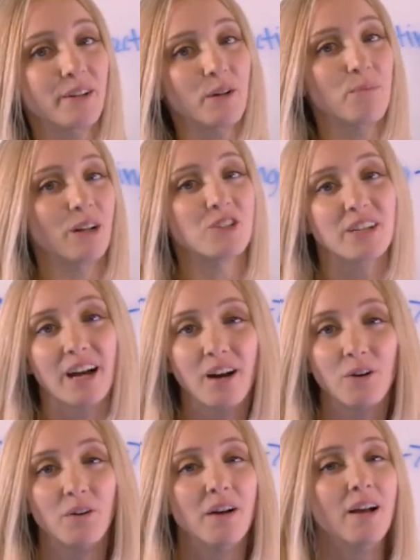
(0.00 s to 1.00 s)
budget
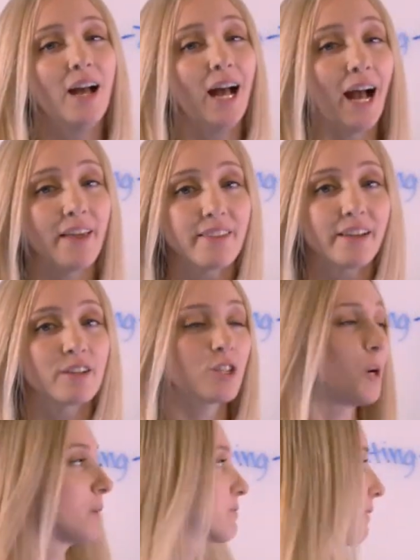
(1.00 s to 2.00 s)
out, I think it's
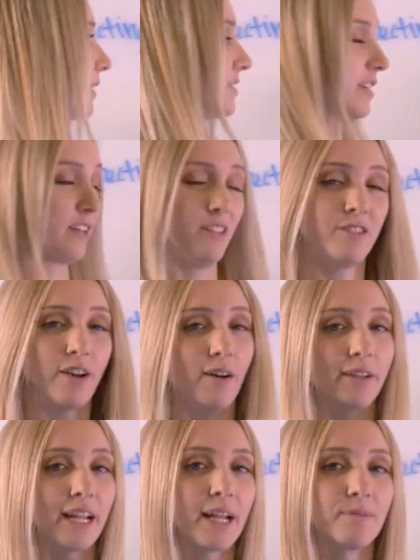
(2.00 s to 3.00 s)
always better to
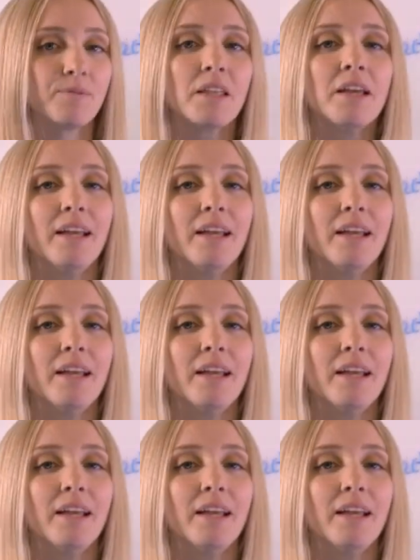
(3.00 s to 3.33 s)
consolidate